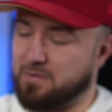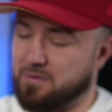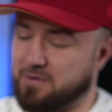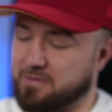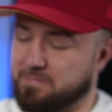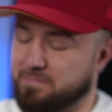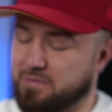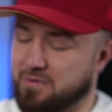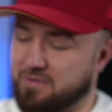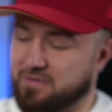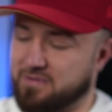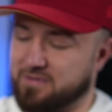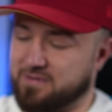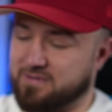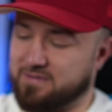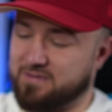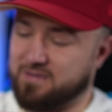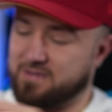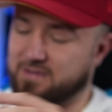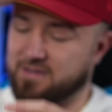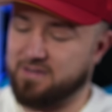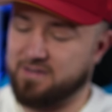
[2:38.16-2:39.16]
course, pulling
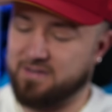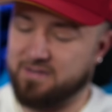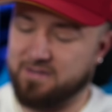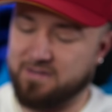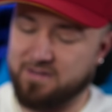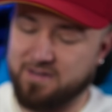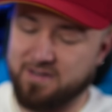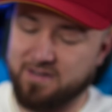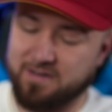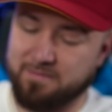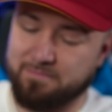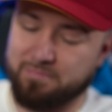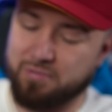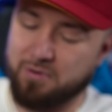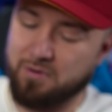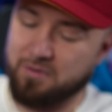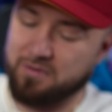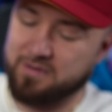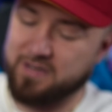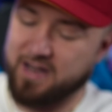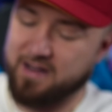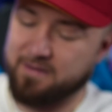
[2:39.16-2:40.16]
the
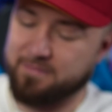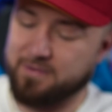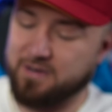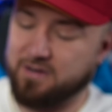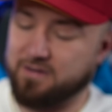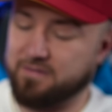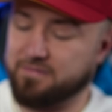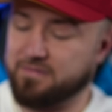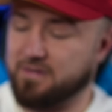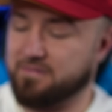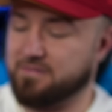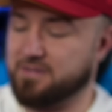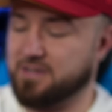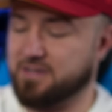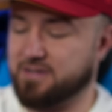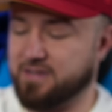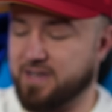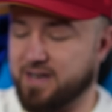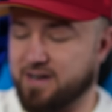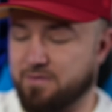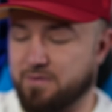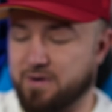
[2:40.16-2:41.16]
pull tab off, I've done
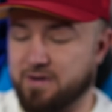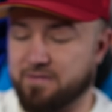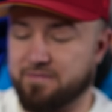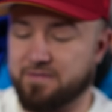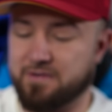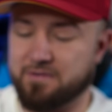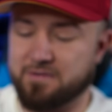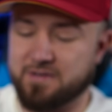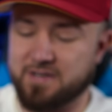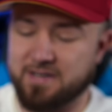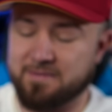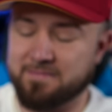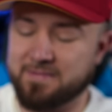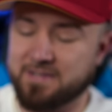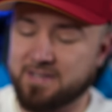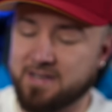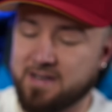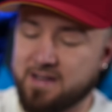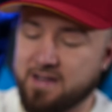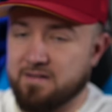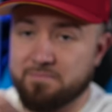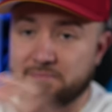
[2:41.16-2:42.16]
that quite a few times,
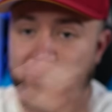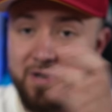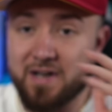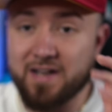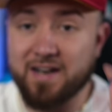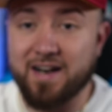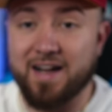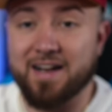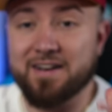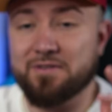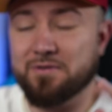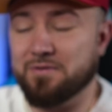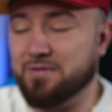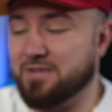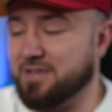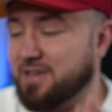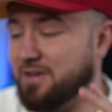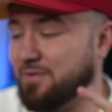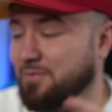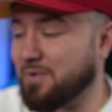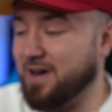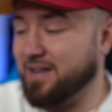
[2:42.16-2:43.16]
but I do
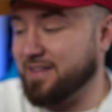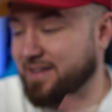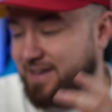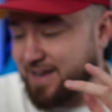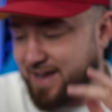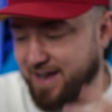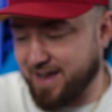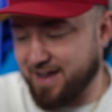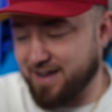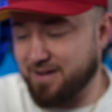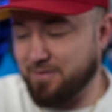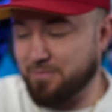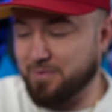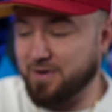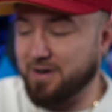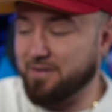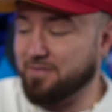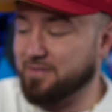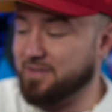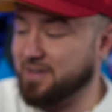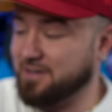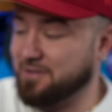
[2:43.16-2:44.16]
see why they
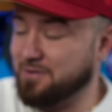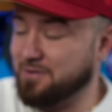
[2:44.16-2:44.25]
whenever they